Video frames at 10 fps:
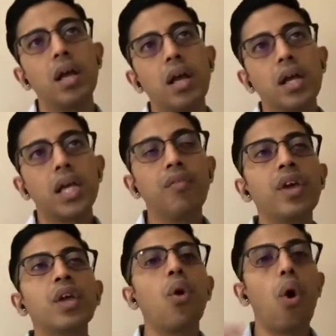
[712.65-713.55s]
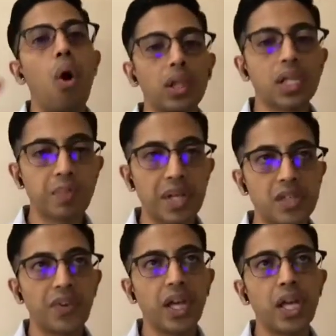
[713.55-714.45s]
giving you all the
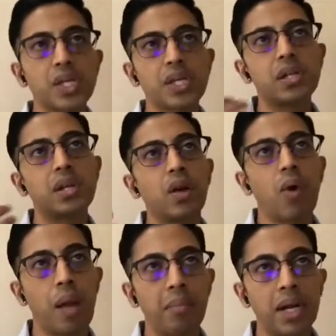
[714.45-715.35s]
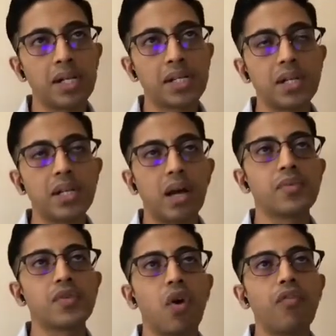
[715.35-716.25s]
specifications and requirements in terms of